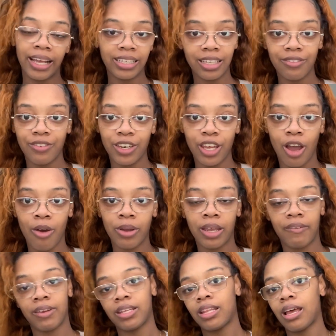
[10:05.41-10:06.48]
this video, give
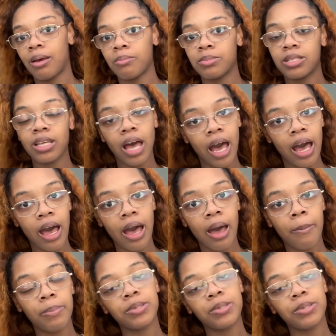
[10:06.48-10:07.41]
it a thumbs up,